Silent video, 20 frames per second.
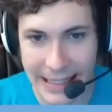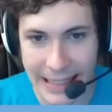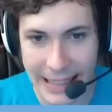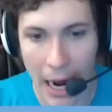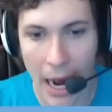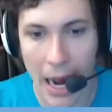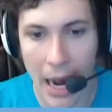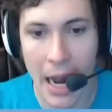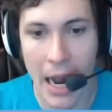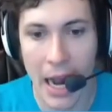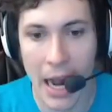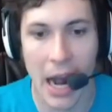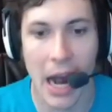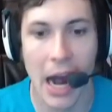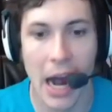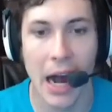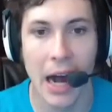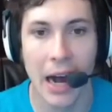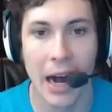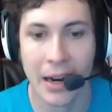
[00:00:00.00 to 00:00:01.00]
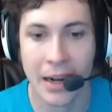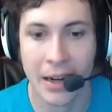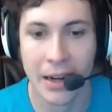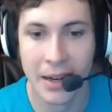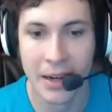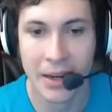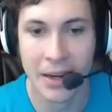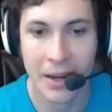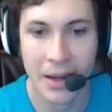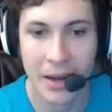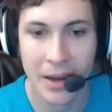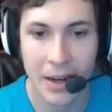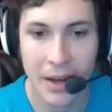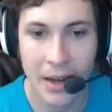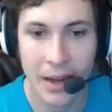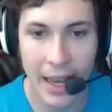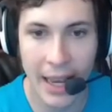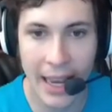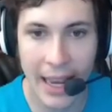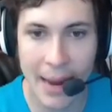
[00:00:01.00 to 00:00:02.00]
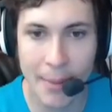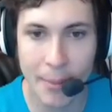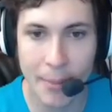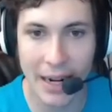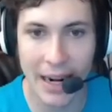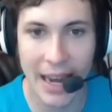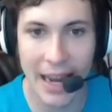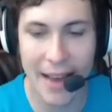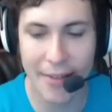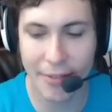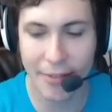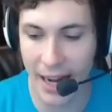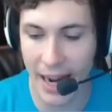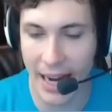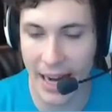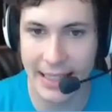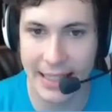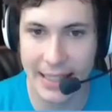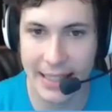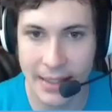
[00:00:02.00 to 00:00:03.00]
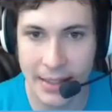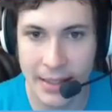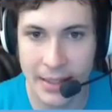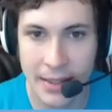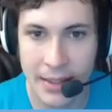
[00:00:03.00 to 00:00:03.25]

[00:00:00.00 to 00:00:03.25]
Ah! Hey, I'm alive, kinda.